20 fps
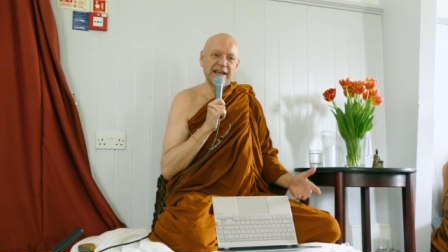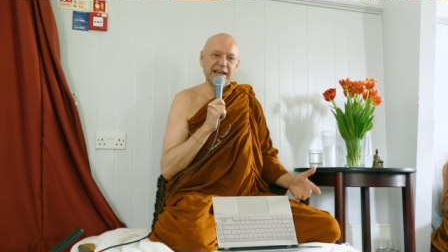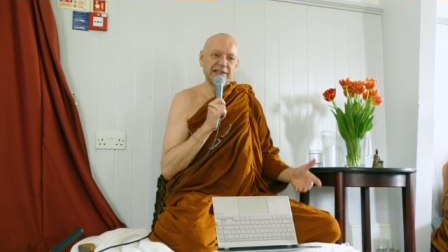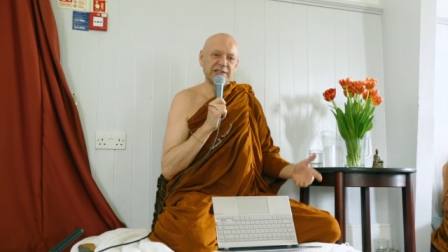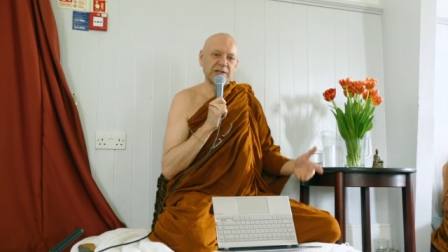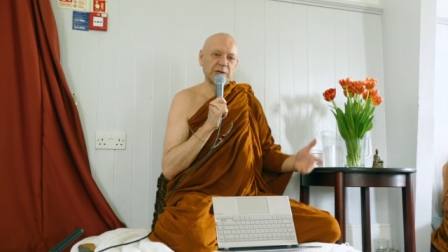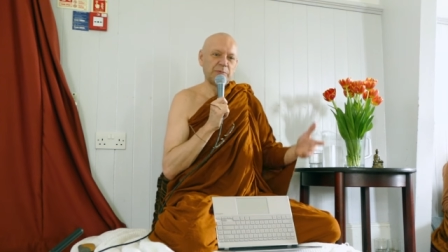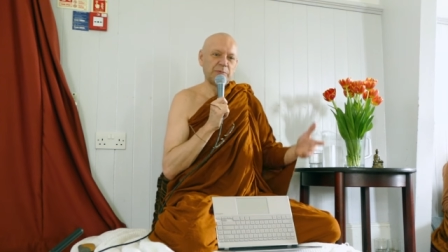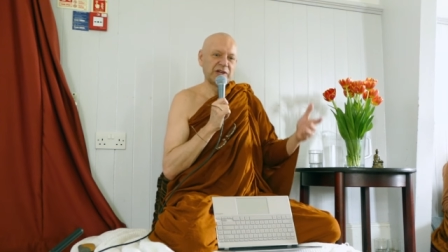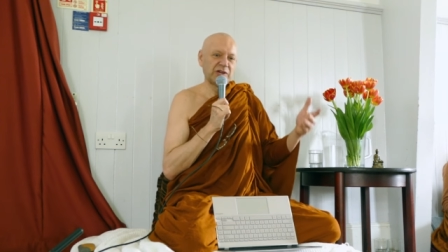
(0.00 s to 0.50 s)

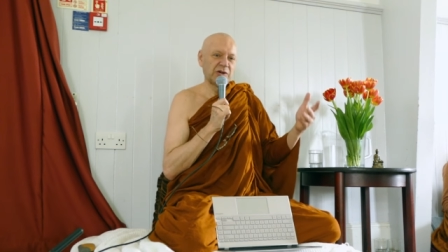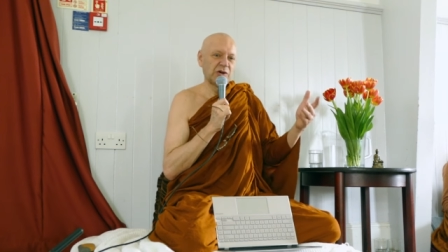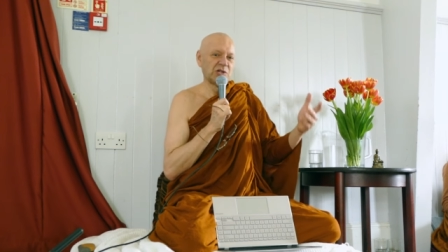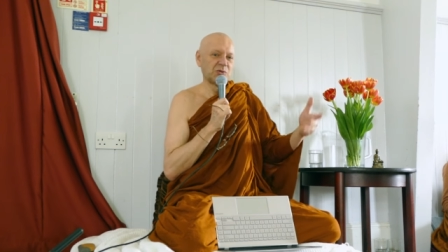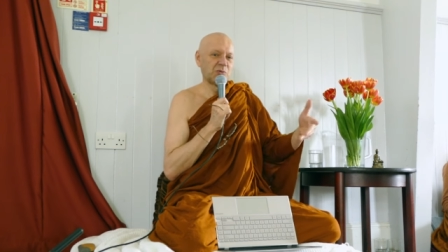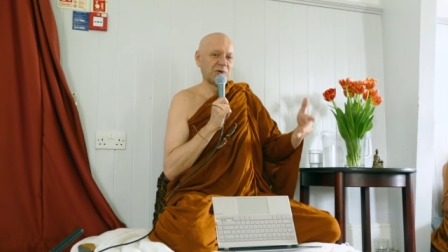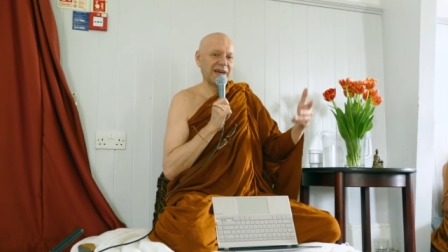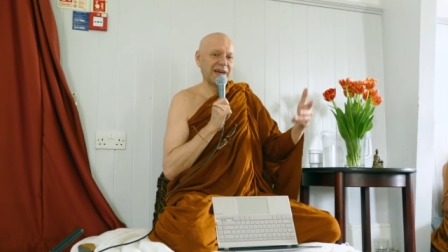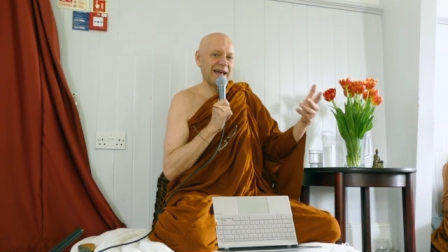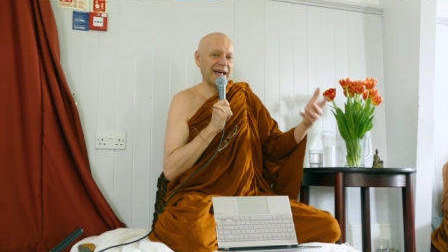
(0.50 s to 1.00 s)
So because
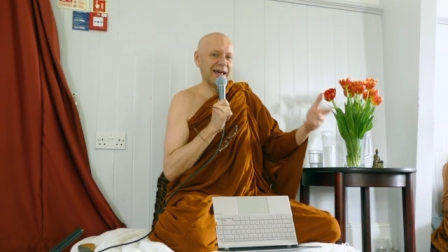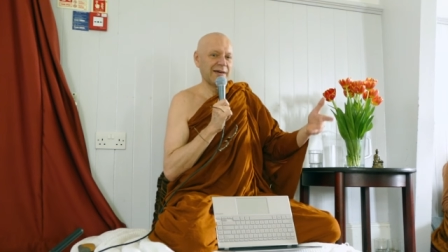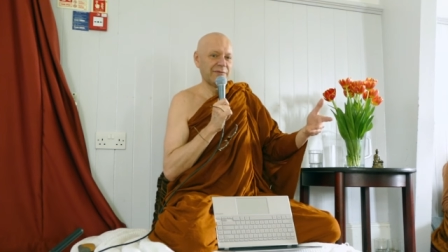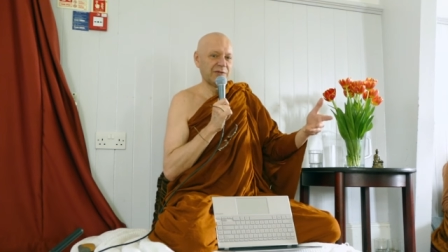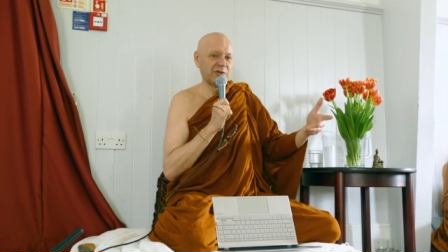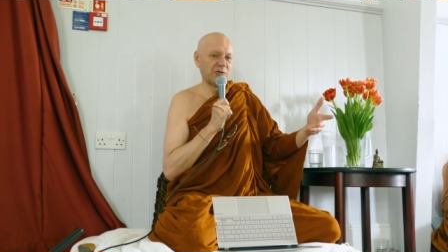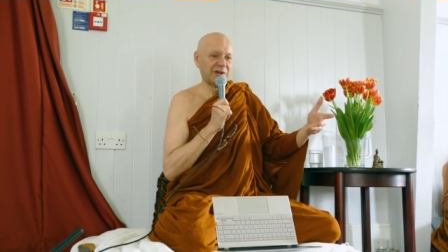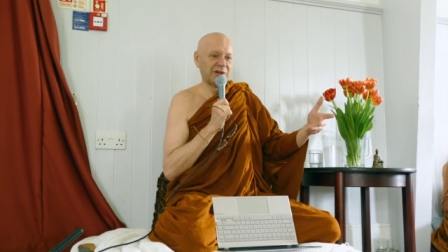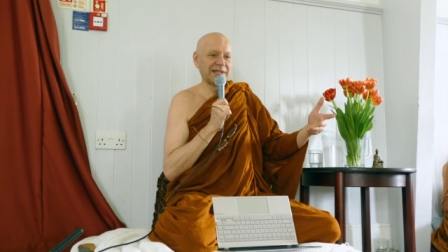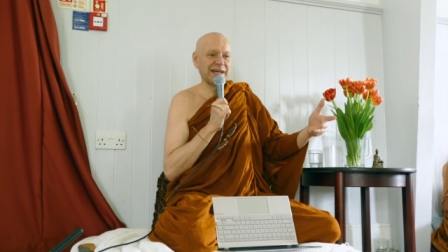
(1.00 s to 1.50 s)
we
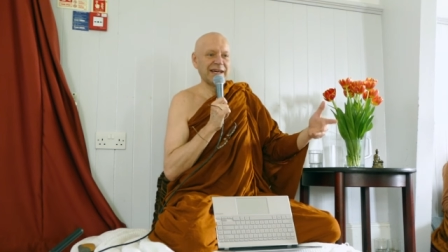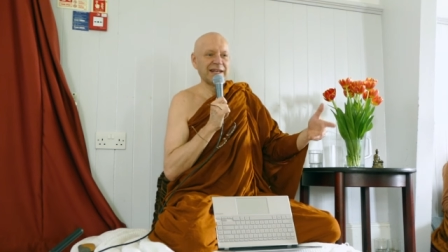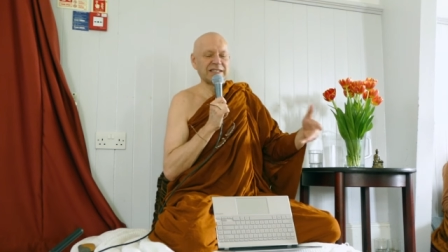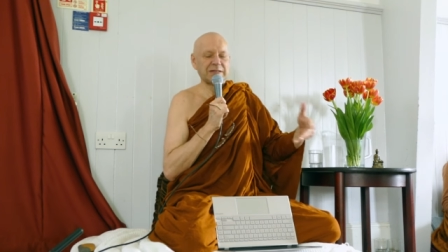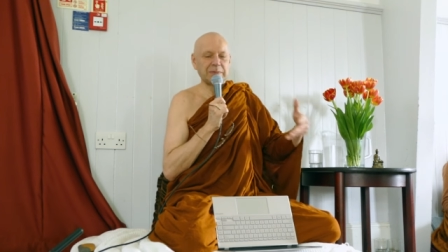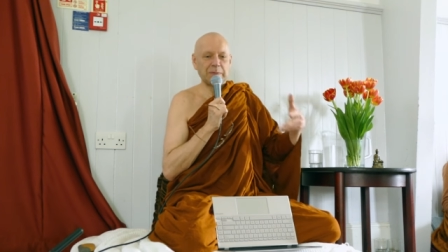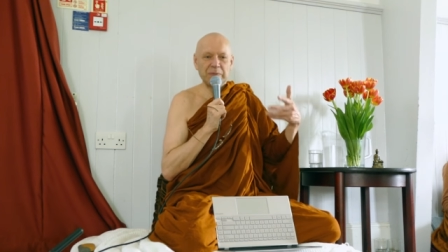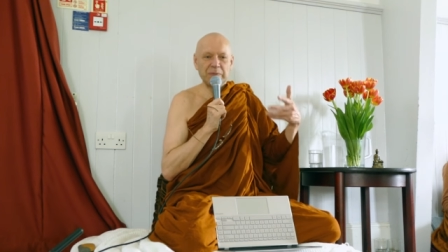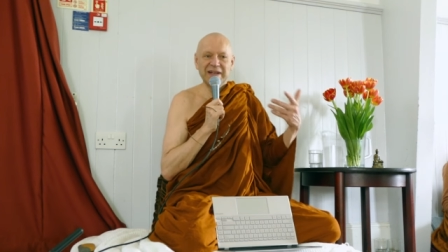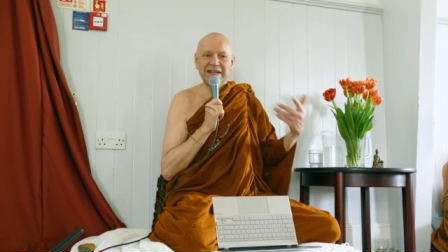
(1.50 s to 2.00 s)
have to
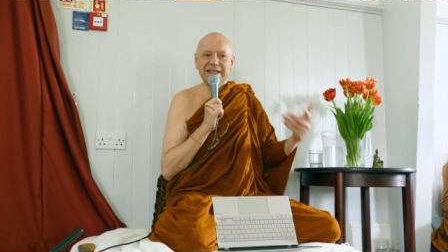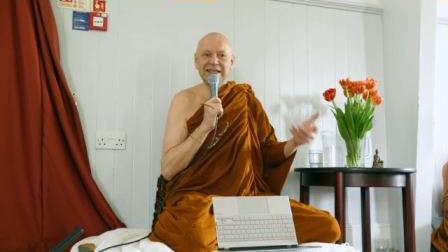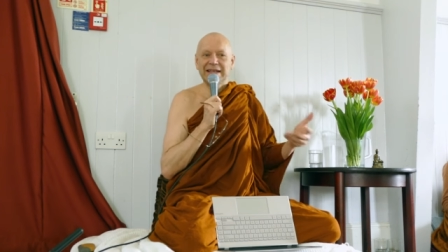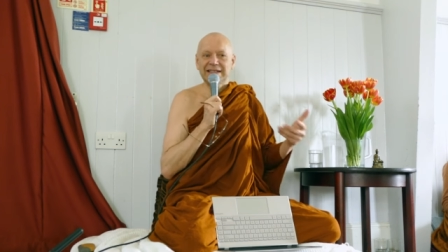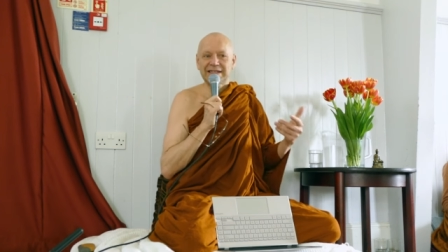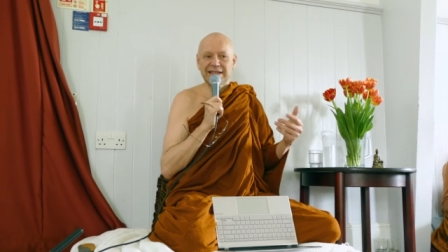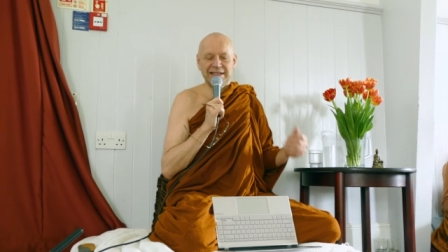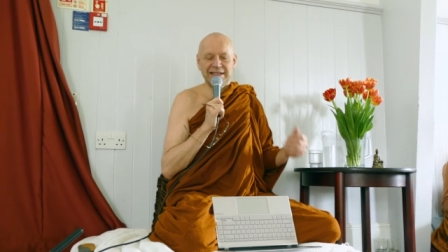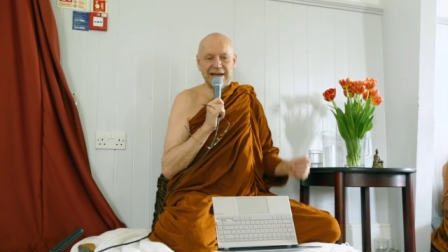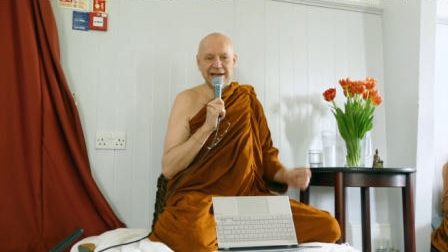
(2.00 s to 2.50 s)
attach,
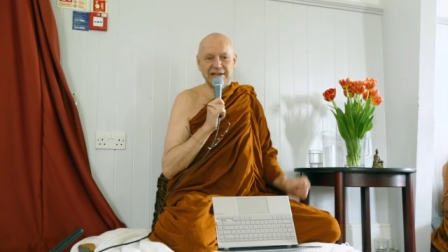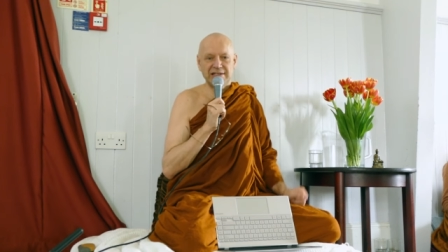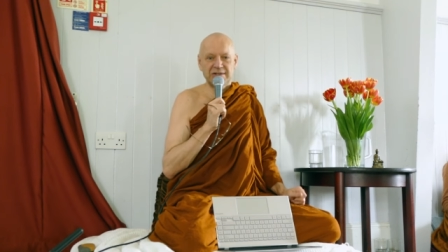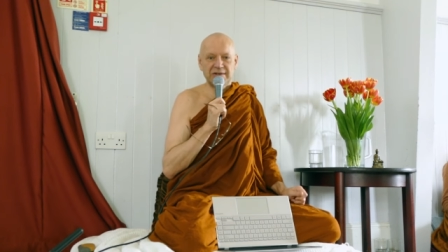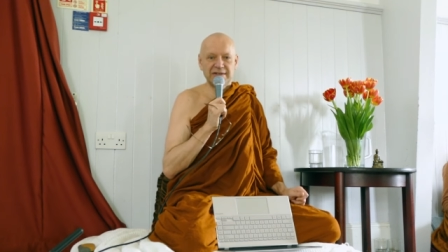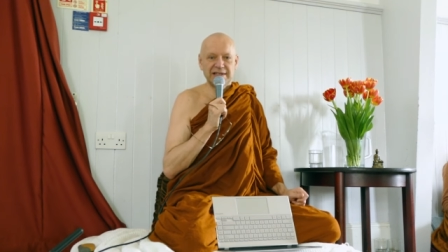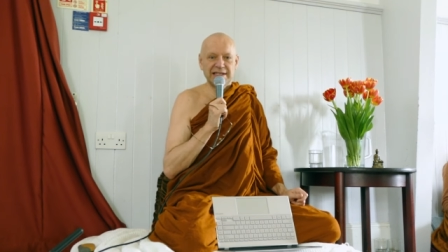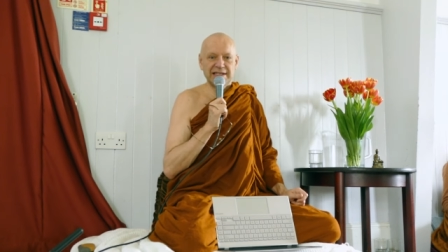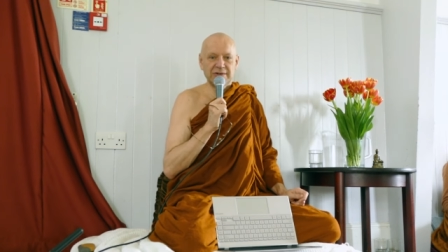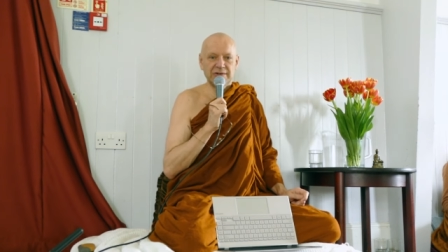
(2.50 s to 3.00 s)
please attach
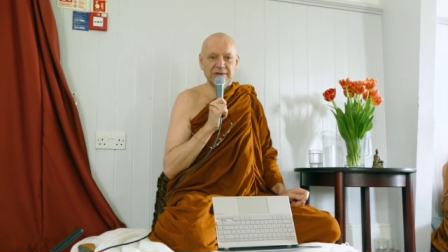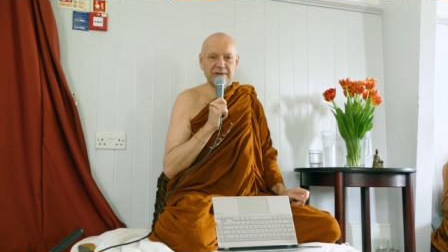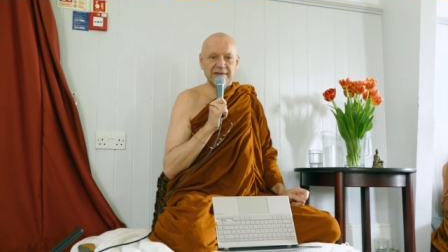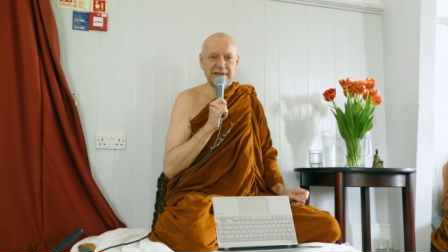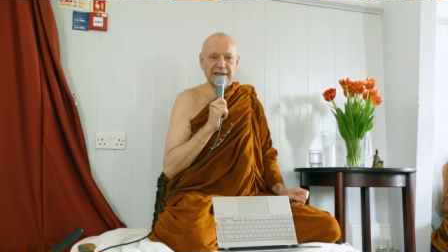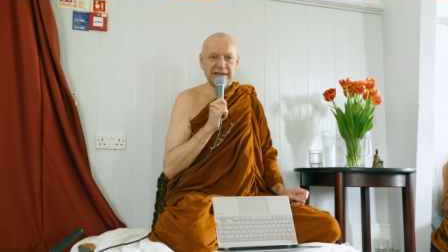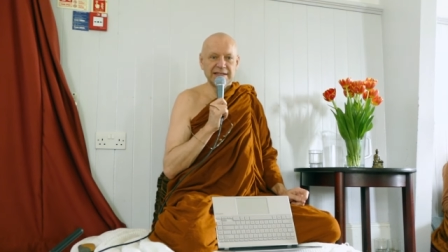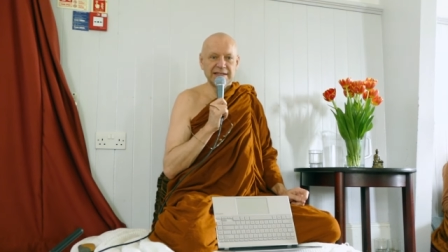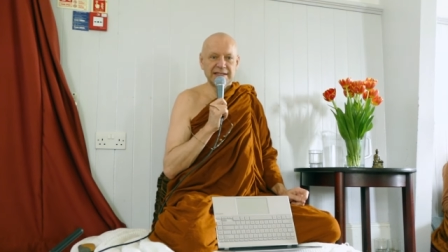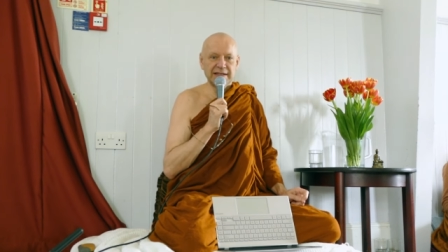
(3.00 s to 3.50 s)
to these good
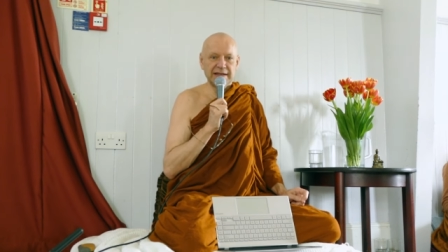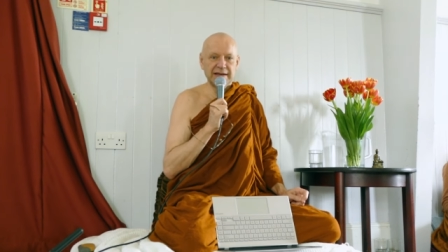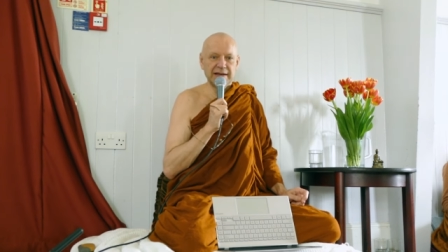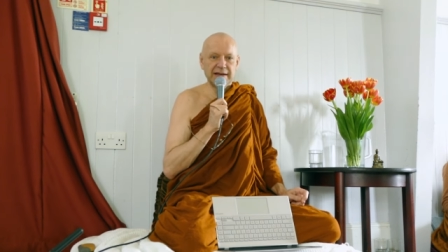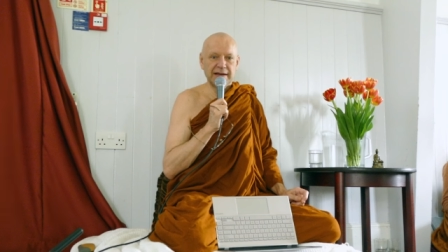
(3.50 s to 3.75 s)
things.